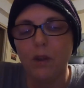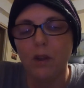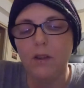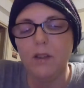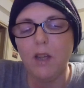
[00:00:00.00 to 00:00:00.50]

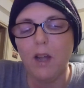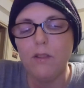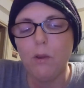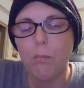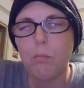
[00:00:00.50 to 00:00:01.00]
Yeah,
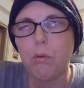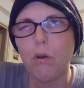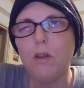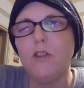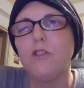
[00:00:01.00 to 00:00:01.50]
the
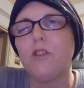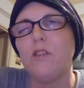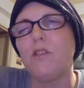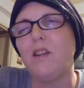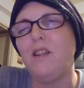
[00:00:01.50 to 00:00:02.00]
price
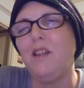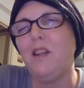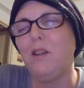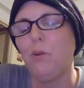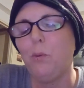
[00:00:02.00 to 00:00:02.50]
is a
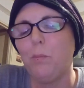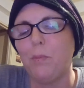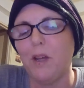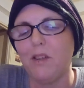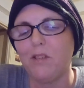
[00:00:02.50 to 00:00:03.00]
little
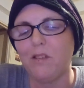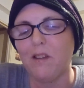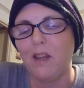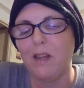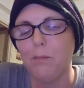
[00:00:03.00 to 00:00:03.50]
bit
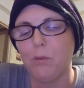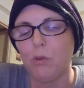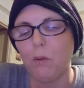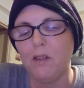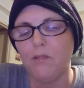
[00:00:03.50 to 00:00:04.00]
steep,
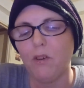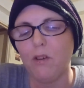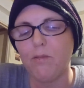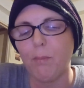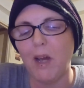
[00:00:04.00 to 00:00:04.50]

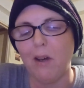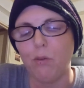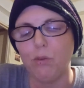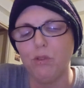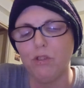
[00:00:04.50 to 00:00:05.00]

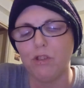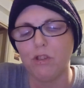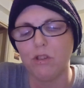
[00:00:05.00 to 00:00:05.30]
£25.